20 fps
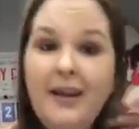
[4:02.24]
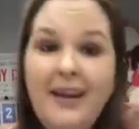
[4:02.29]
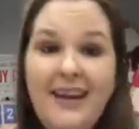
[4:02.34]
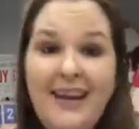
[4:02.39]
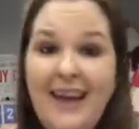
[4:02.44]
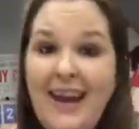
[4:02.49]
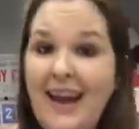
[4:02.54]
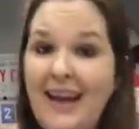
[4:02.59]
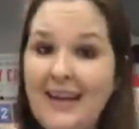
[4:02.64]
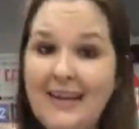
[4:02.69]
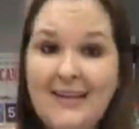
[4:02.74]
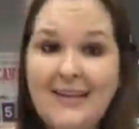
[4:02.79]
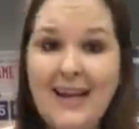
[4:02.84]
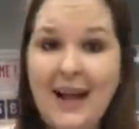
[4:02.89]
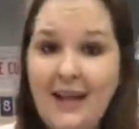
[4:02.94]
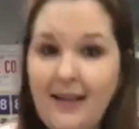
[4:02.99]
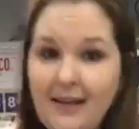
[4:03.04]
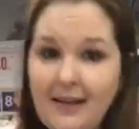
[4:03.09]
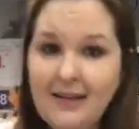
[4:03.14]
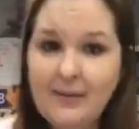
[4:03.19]
he ate a
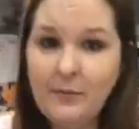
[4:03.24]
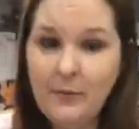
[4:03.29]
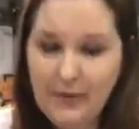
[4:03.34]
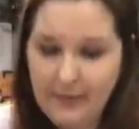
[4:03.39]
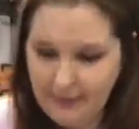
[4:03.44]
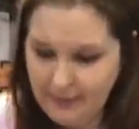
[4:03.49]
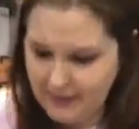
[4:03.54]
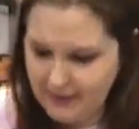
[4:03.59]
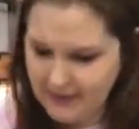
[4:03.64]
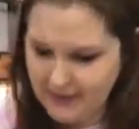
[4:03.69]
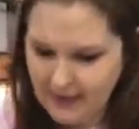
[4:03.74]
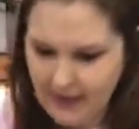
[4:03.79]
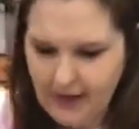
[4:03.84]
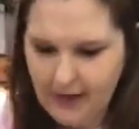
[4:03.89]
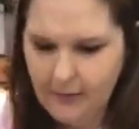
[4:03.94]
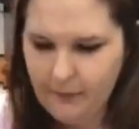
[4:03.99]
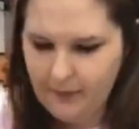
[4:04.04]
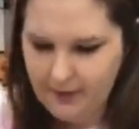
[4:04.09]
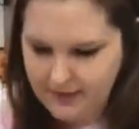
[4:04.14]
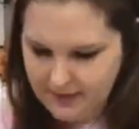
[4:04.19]
salad with me
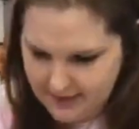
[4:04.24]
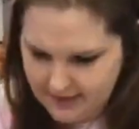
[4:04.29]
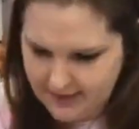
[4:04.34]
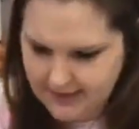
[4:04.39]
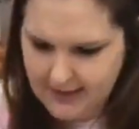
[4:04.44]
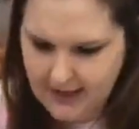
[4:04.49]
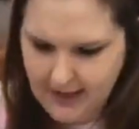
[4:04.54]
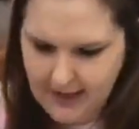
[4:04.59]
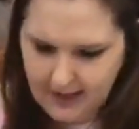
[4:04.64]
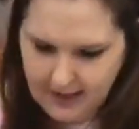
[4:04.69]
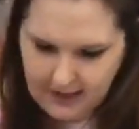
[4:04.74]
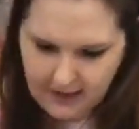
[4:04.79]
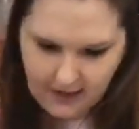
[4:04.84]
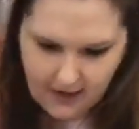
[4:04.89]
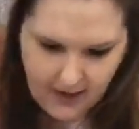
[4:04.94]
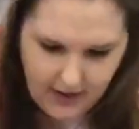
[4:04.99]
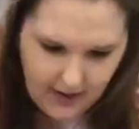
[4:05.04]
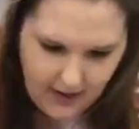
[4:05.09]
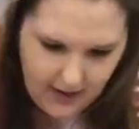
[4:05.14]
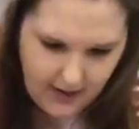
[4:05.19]
tonight with the steak
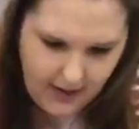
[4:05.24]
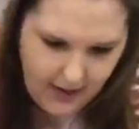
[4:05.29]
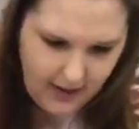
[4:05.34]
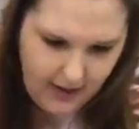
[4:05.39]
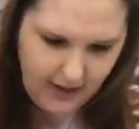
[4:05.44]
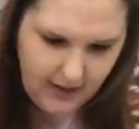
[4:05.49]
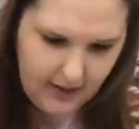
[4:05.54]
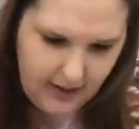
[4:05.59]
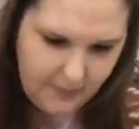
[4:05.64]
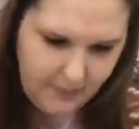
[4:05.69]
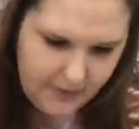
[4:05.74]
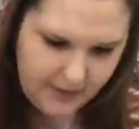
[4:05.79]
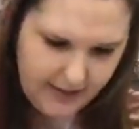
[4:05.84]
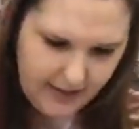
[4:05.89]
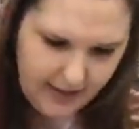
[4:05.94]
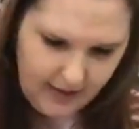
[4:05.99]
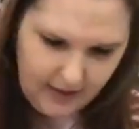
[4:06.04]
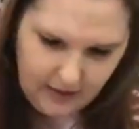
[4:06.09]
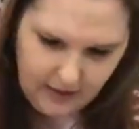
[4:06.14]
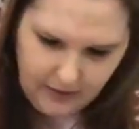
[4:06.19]
and a
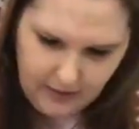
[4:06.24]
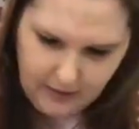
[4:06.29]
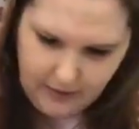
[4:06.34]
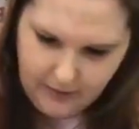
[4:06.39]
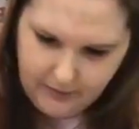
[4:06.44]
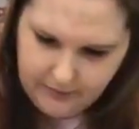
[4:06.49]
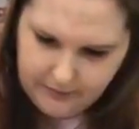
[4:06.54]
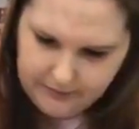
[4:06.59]
potato.